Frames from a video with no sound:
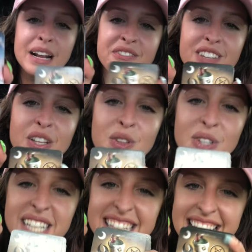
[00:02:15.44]
but I feel like
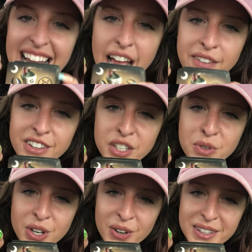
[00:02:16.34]
look at that. I feel like you
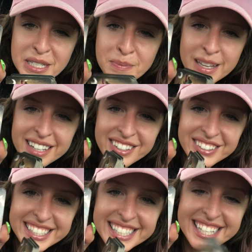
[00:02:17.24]
turn this
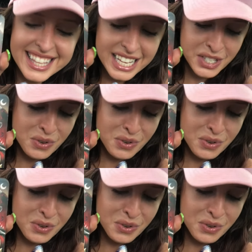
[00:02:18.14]
pentacle into this.